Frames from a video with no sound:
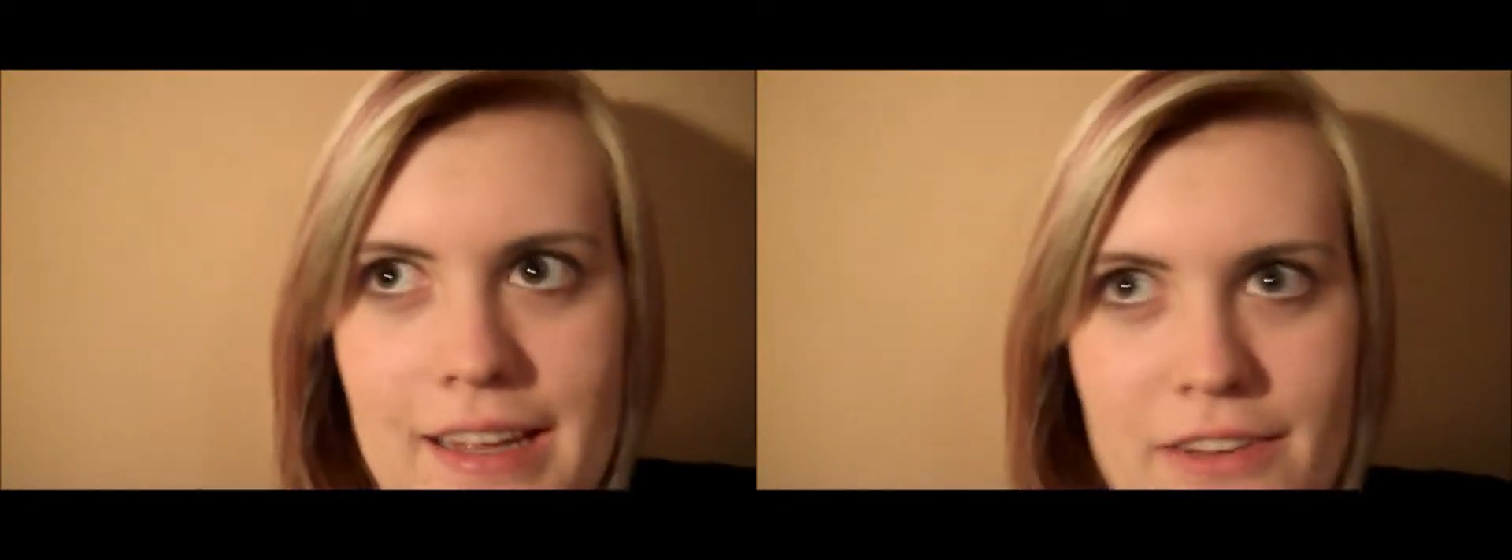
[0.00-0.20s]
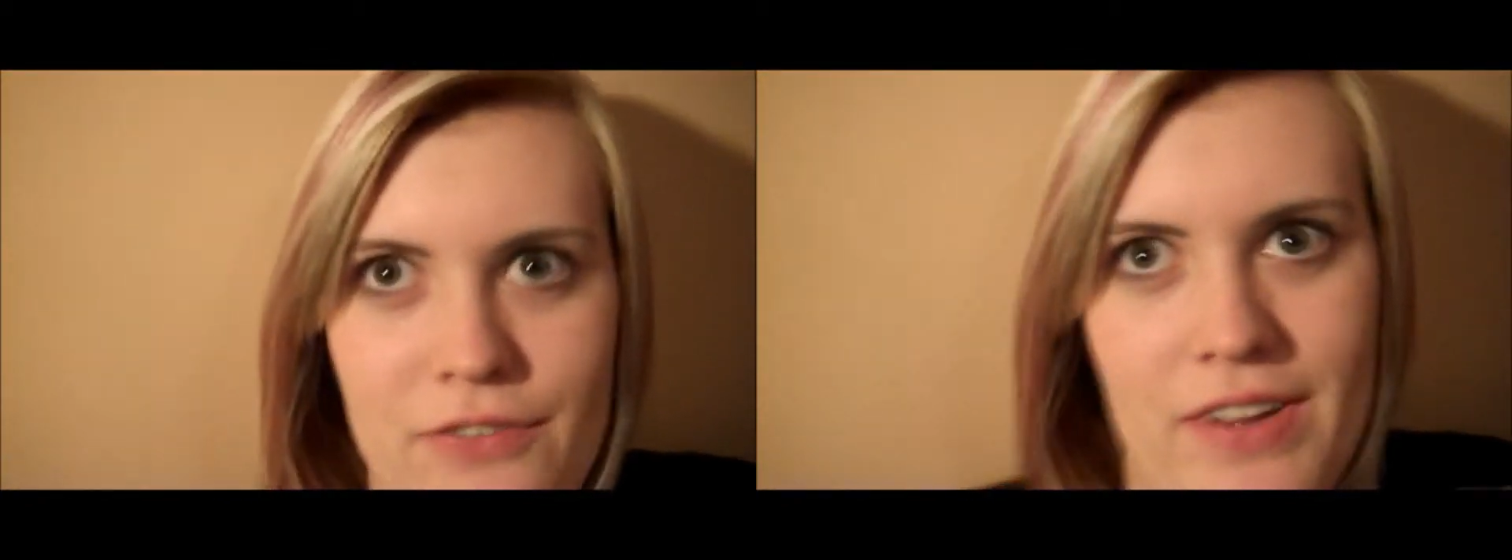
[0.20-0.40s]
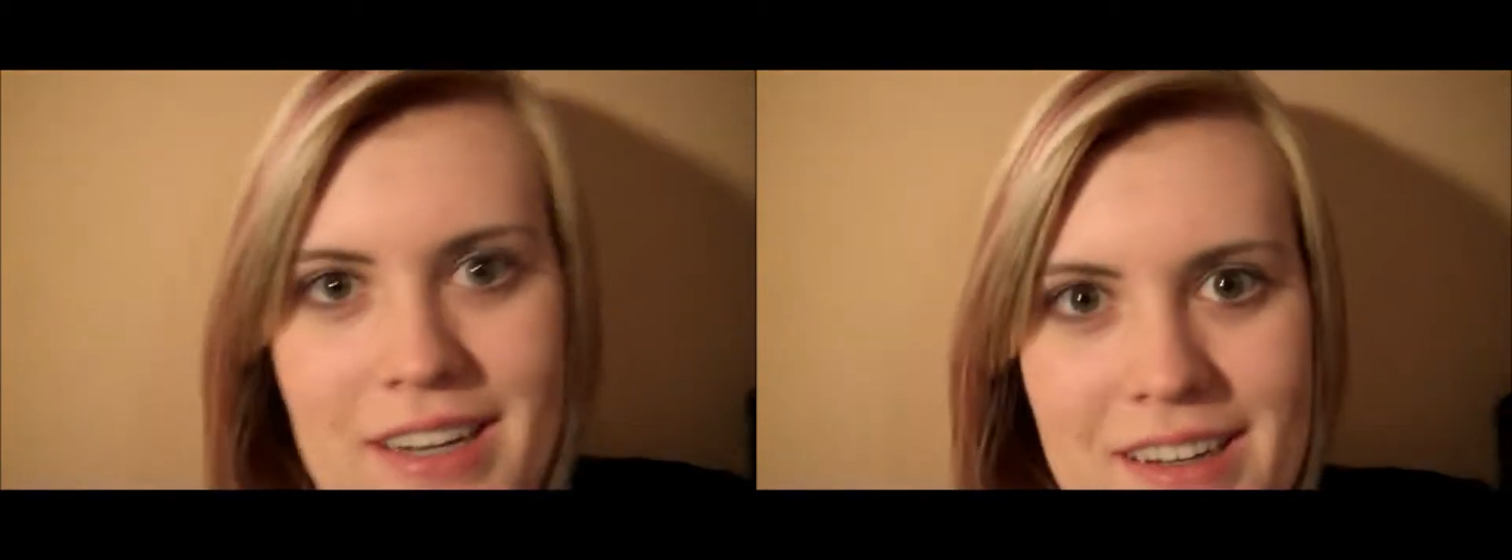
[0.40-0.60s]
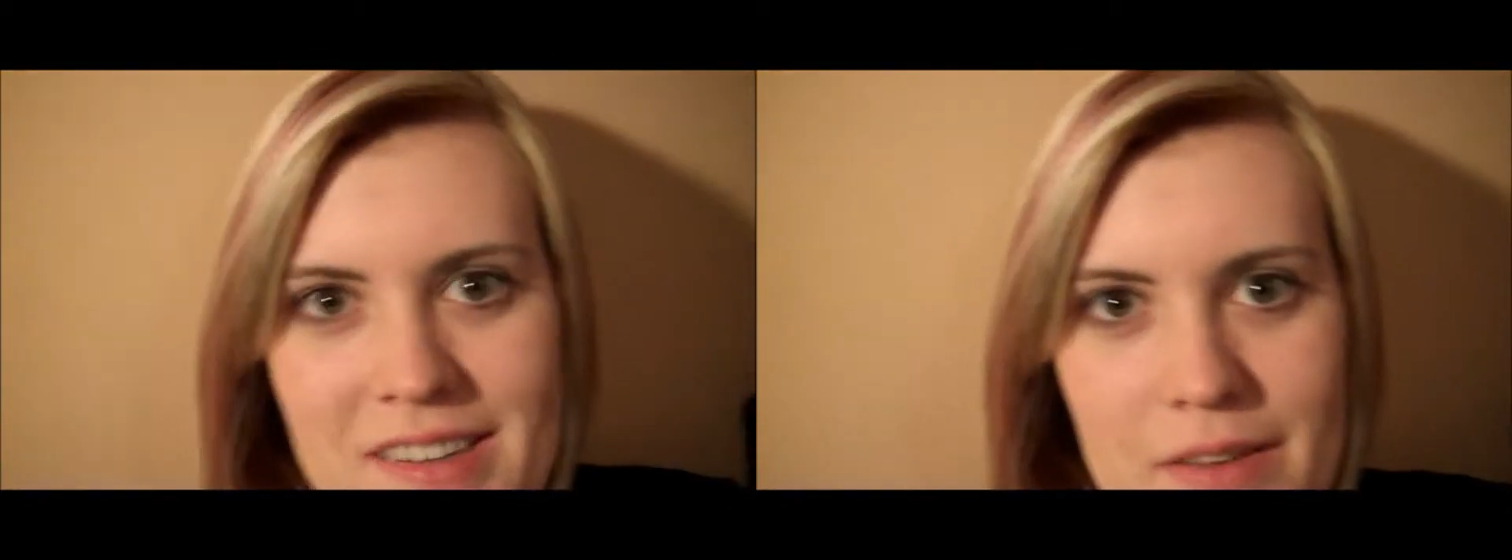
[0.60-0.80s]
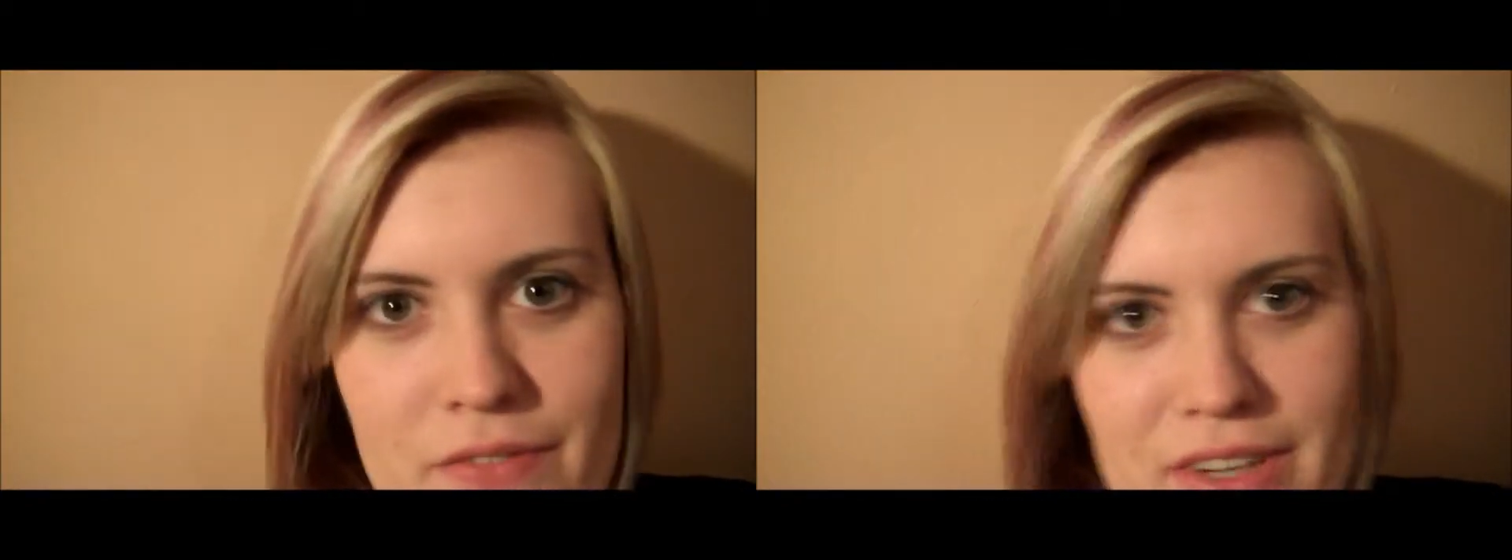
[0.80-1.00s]
It's funny
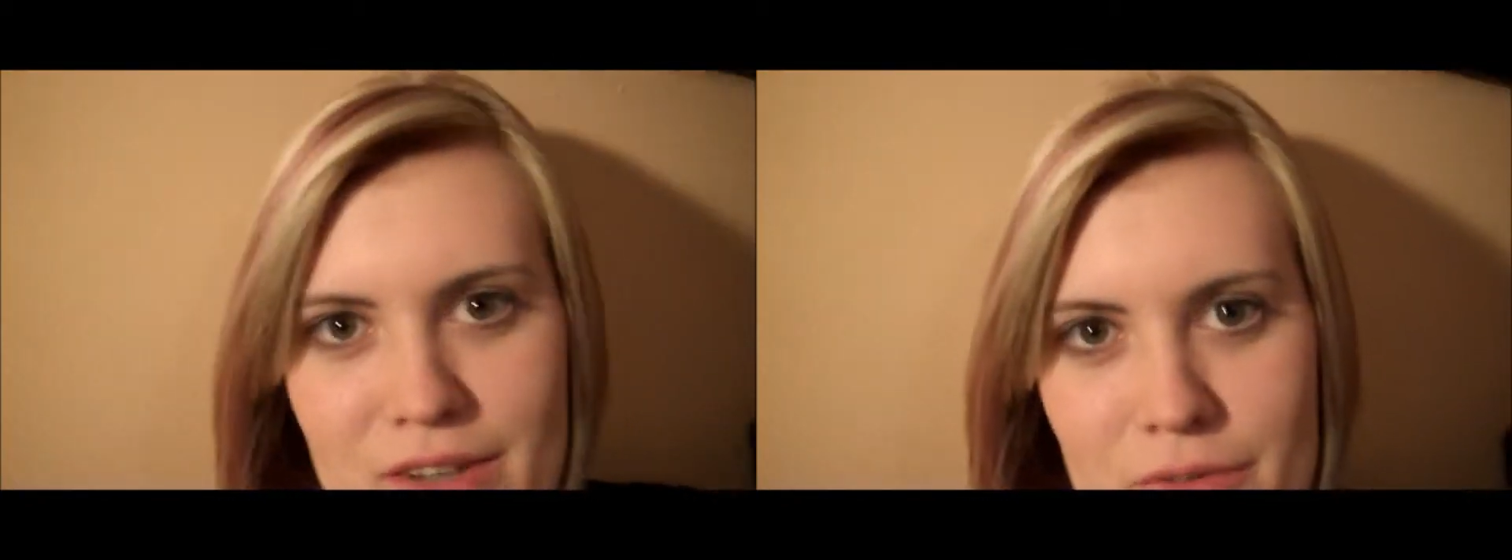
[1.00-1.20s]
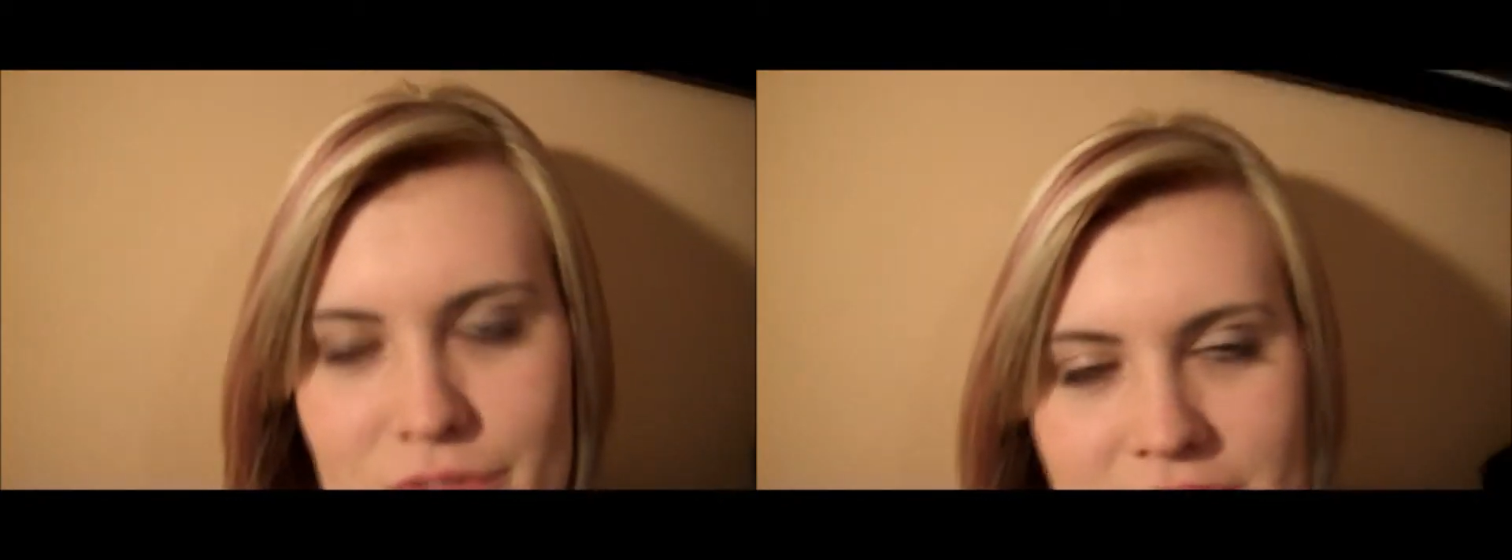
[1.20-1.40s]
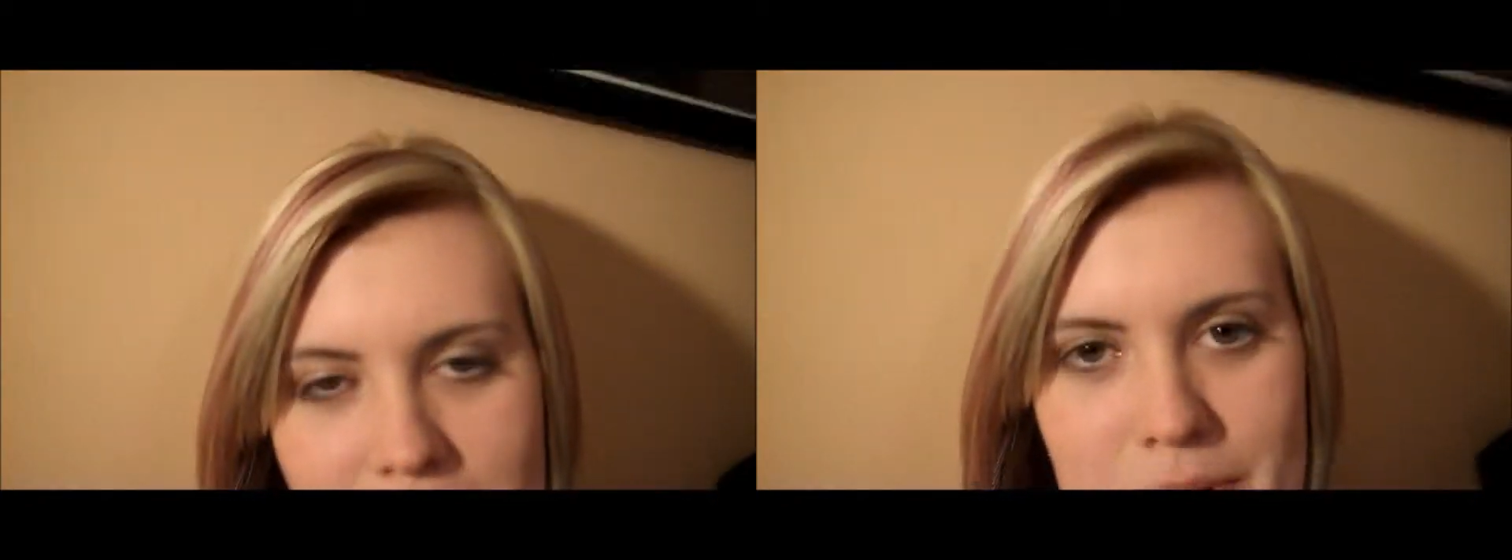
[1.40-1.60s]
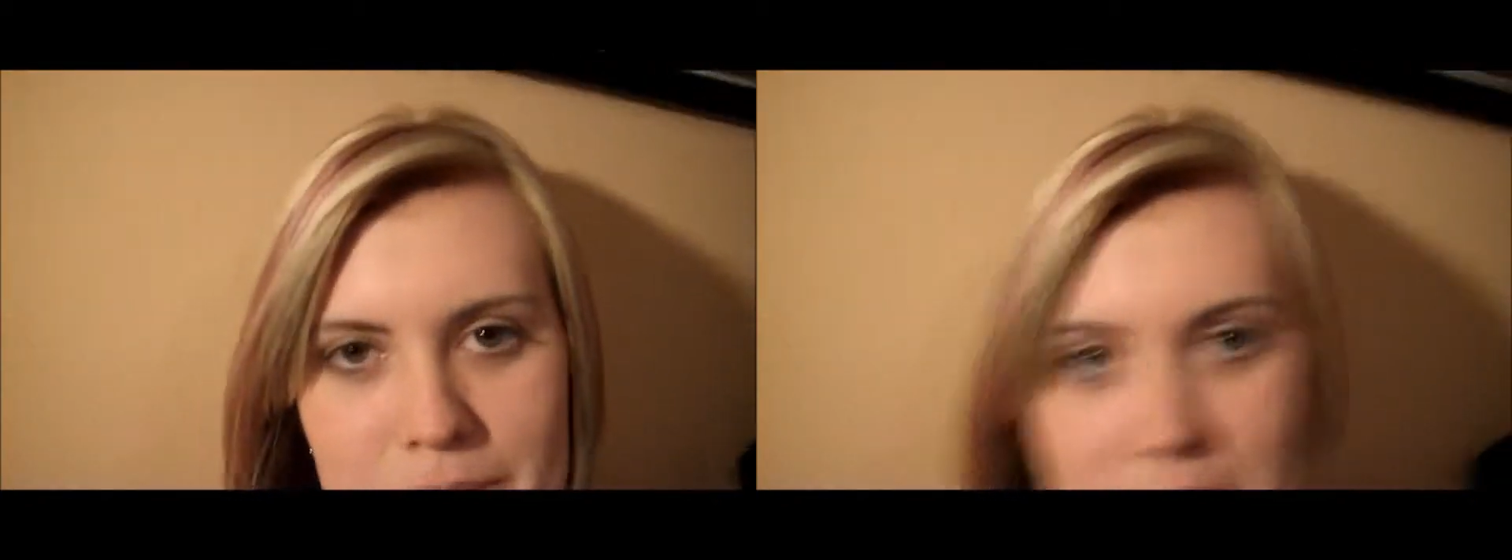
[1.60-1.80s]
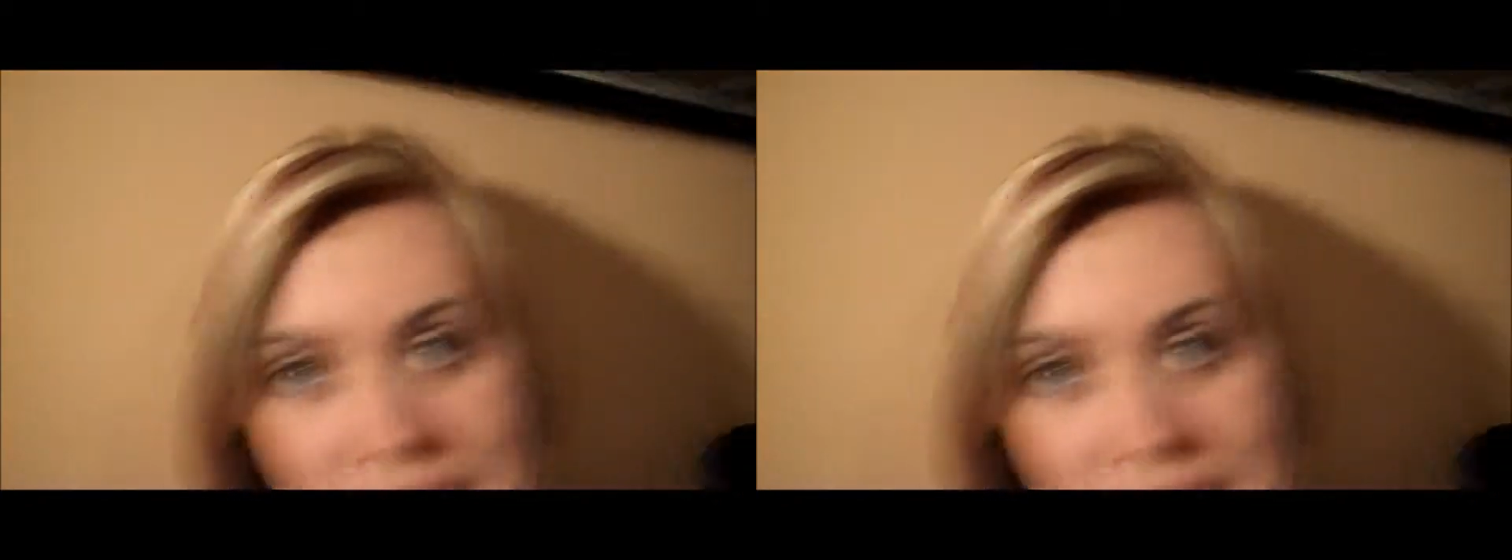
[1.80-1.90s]
because I'm videotaping